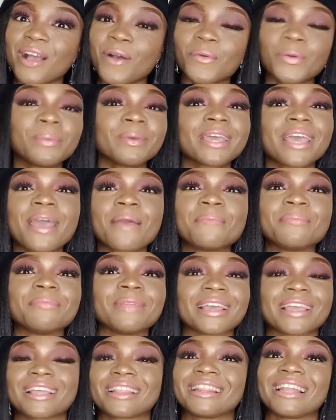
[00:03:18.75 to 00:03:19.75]
We
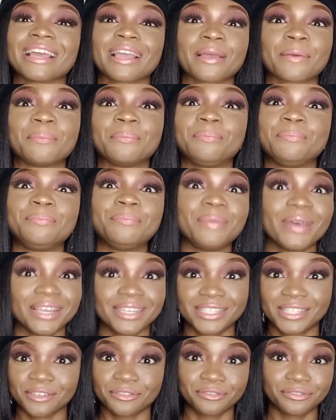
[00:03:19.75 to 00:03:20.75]
became like
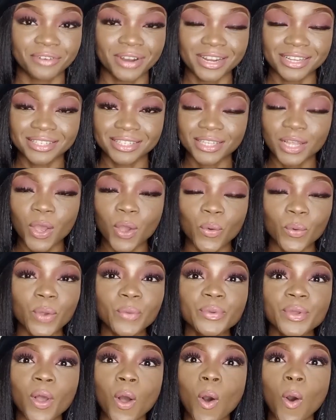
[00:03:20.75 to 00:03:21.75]
best of friends. We
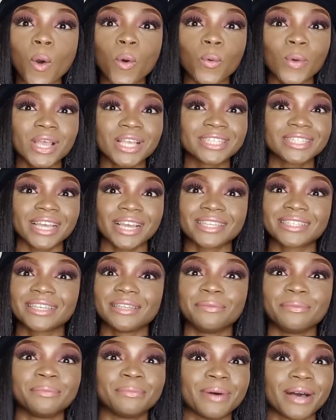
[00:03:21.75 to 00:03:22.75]
were always
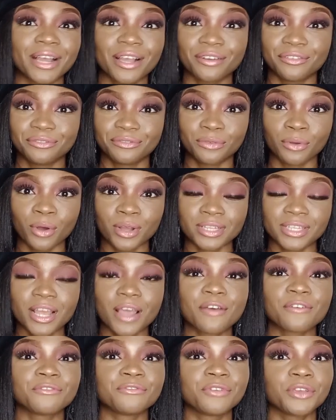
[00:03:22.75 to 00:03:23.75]
texting back and forth,
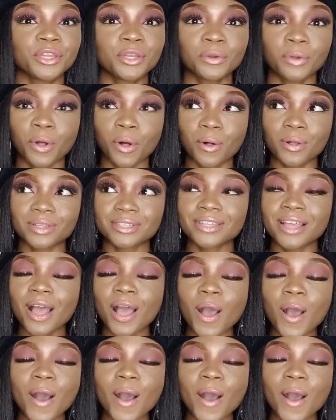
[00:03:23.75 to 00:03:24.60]
video calls.